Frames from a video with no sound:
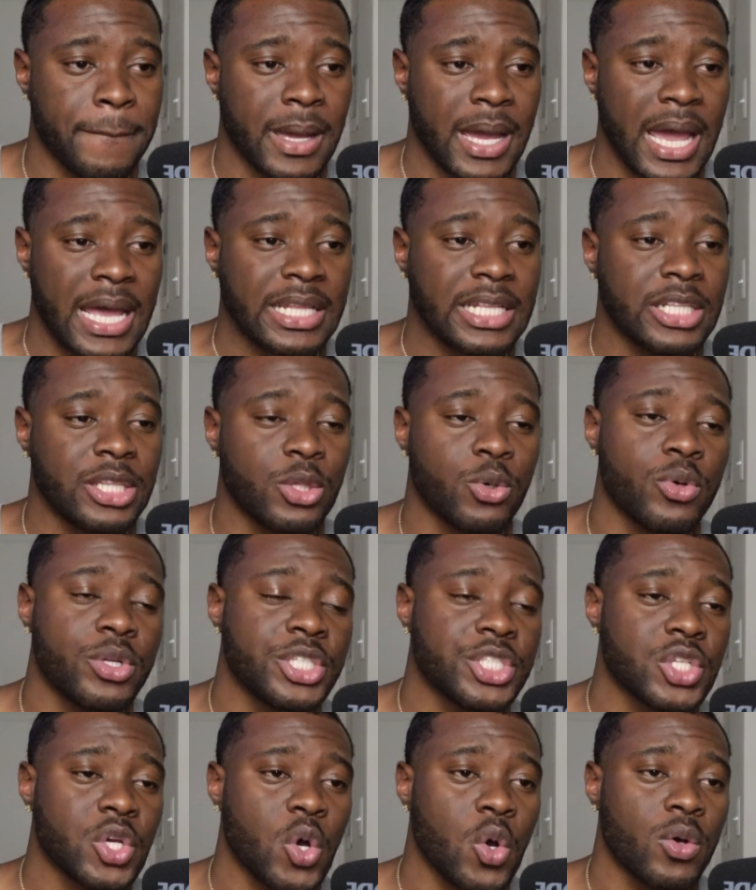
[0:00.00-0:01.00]
And in doing
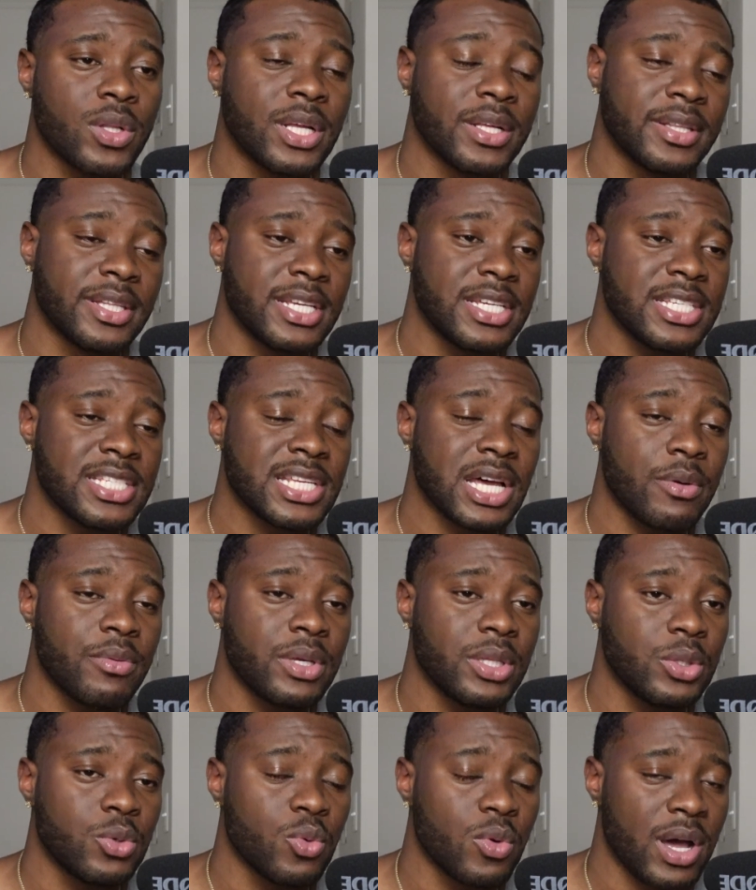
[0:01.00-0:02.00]
so, the things that
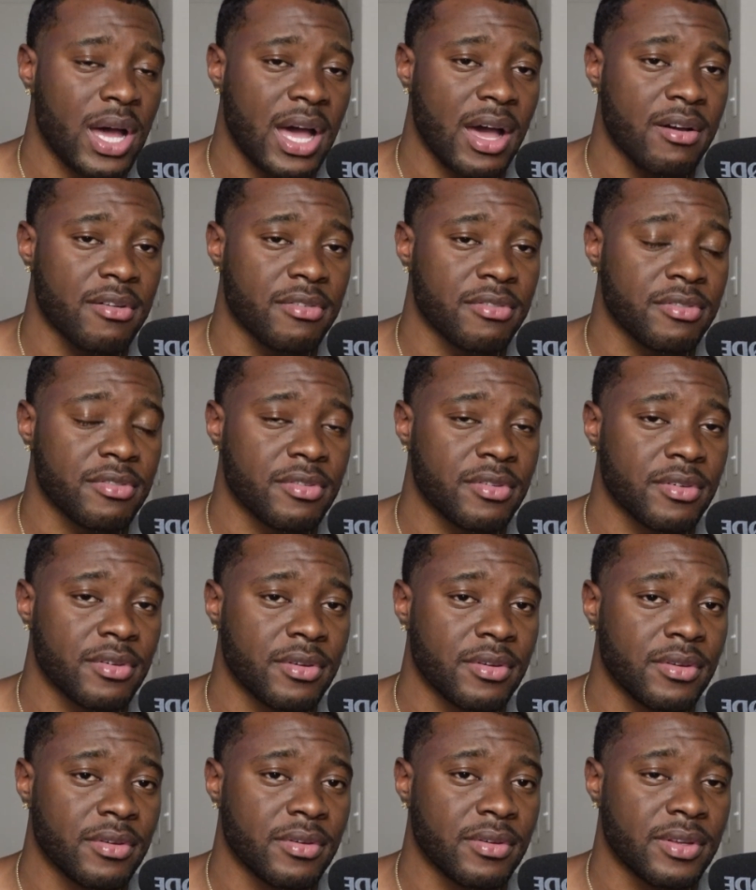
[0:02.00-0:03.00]
we do have,
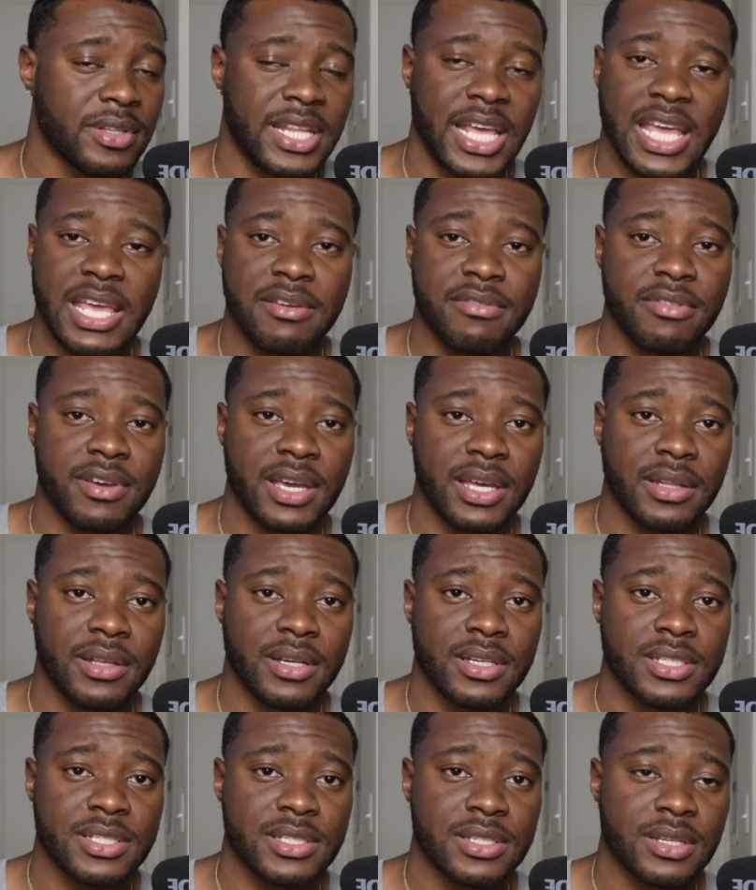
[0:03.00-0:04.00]
they evade
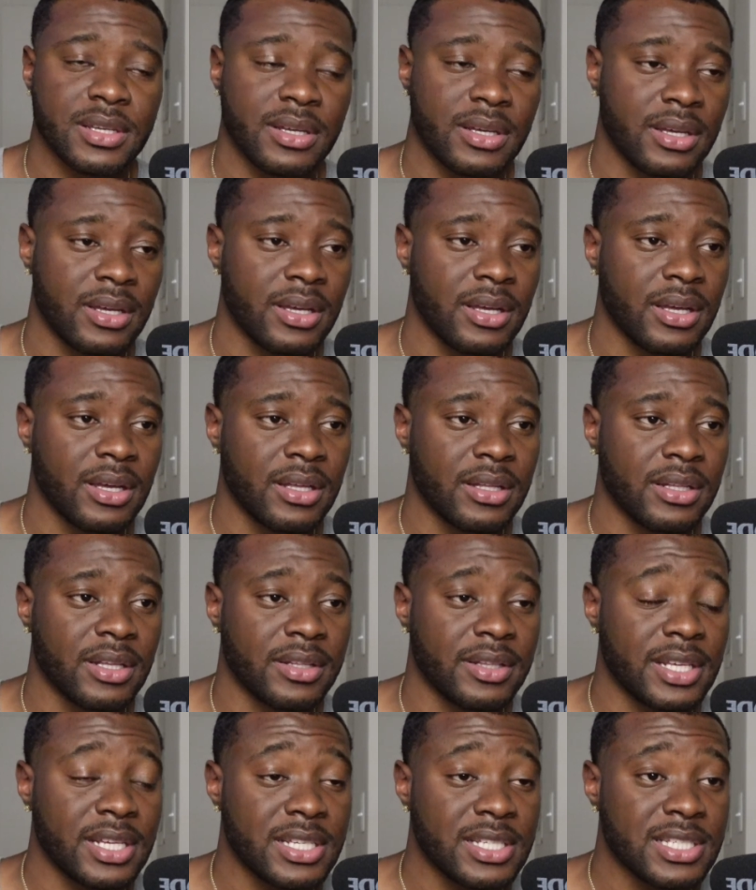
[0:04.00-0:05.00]
us. The
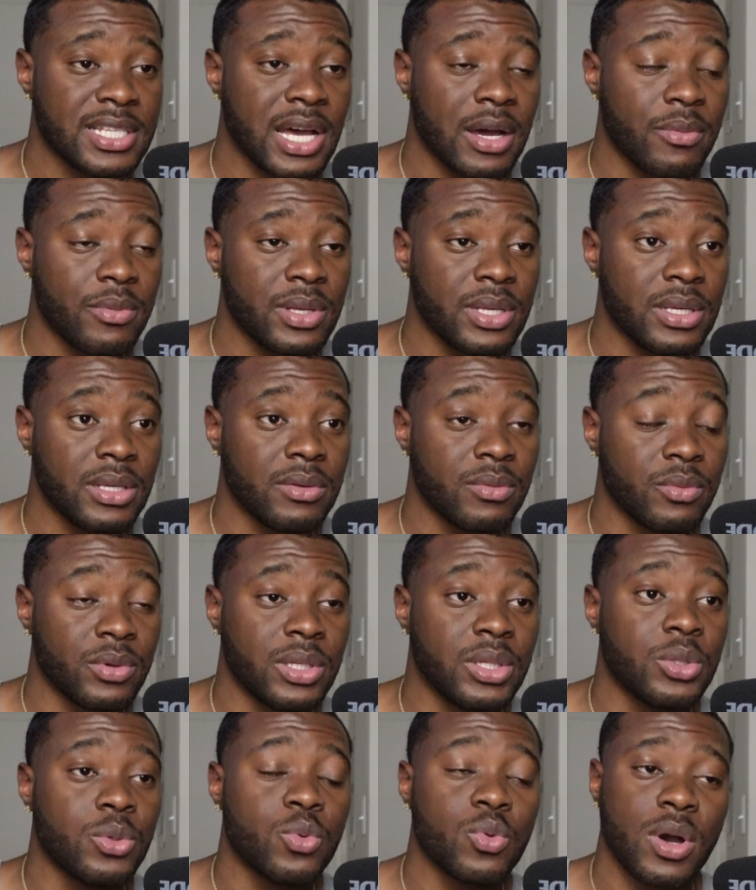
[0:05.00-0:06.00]
things that we
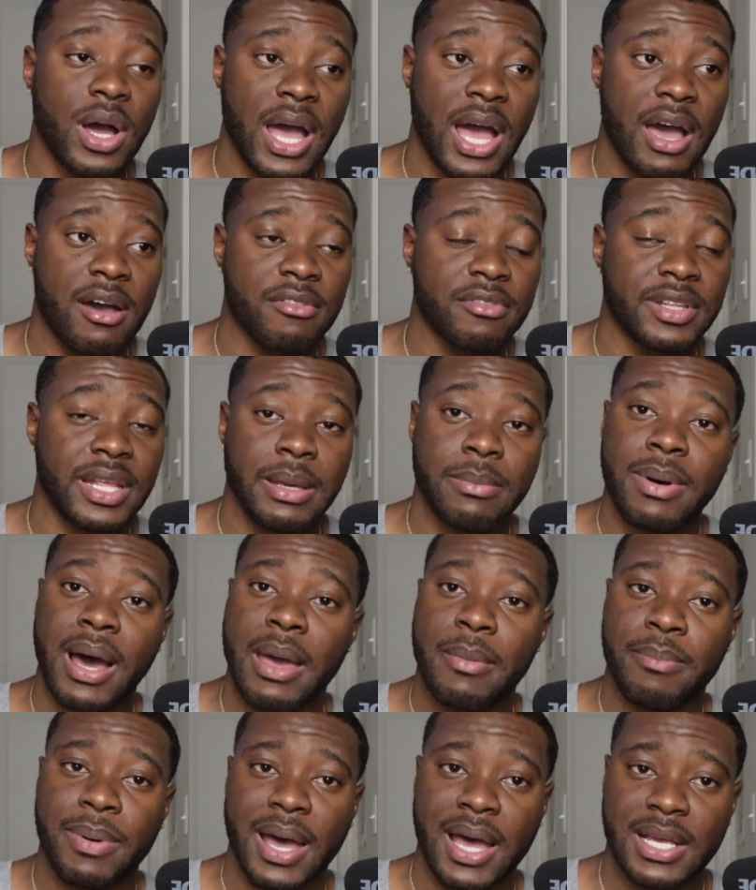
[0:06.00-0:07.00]
do have, they
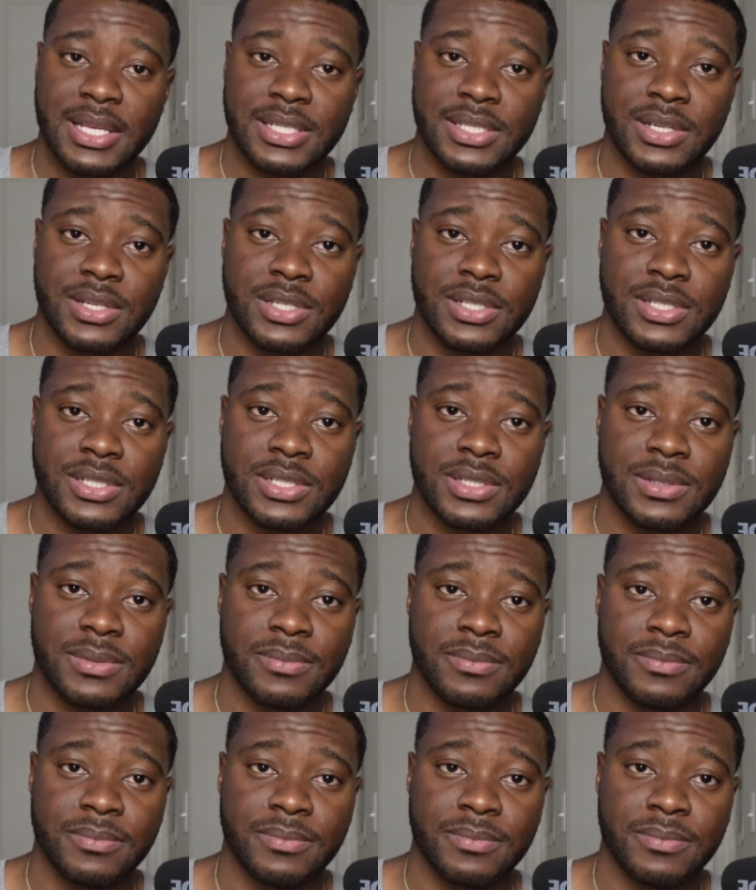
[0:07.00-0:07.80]
bypass us,